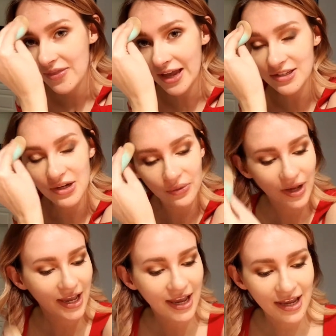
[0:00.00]
That's
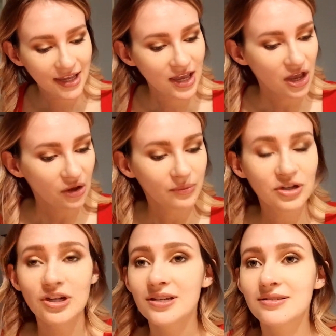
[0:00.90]
okay.
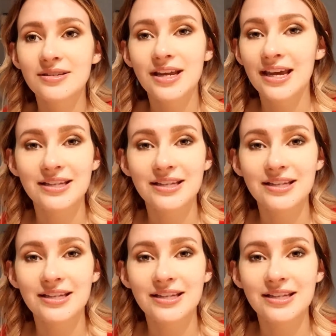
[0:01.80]
We just